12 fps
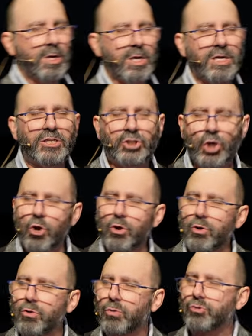
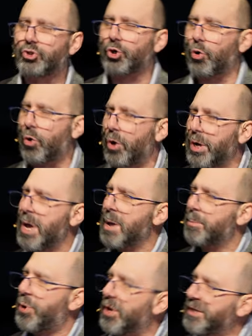eternal joy,
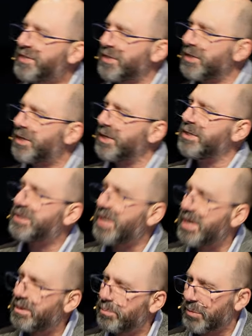peace, and
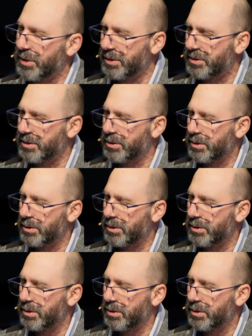contentment